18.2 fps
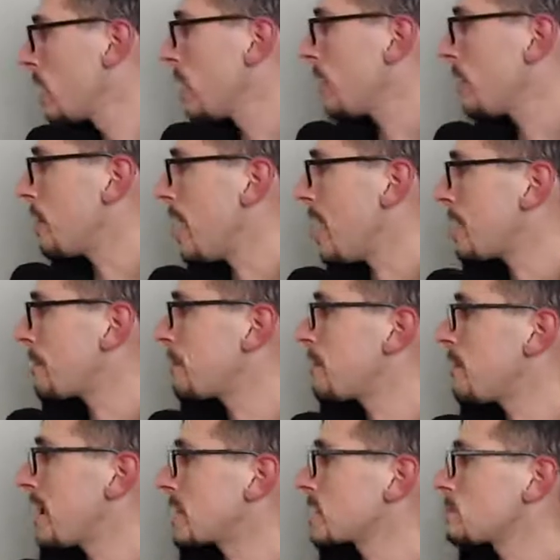that
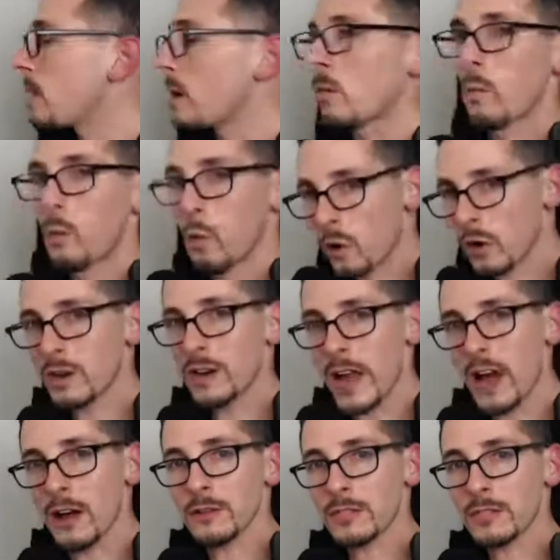affects my
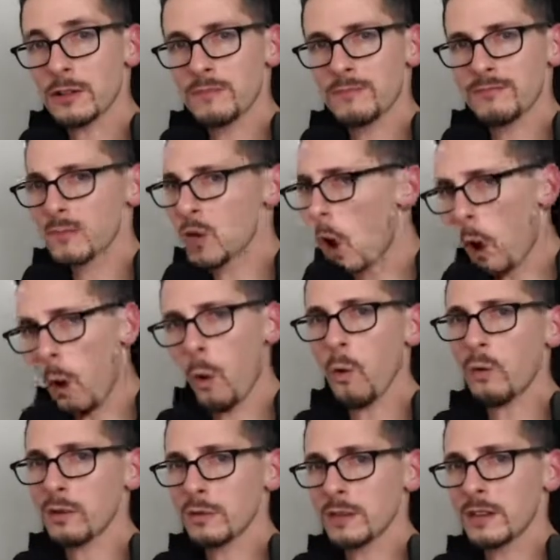workouts.
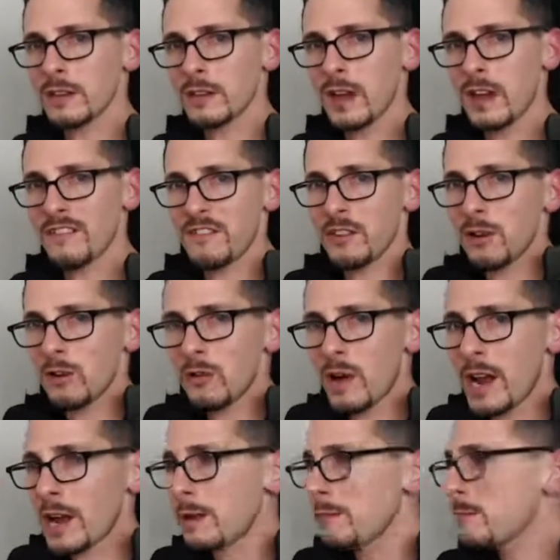Totally. I feel
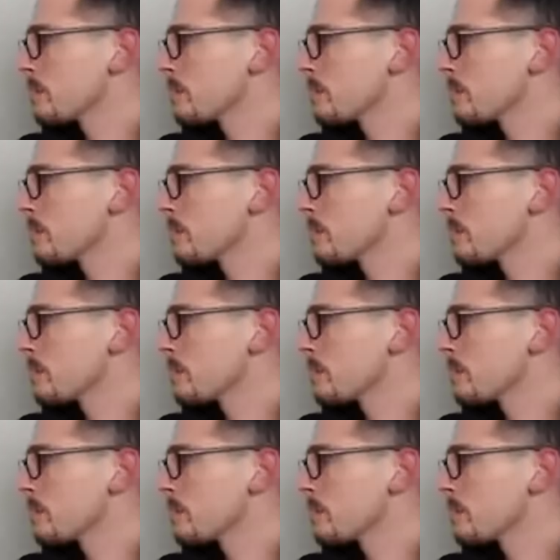great,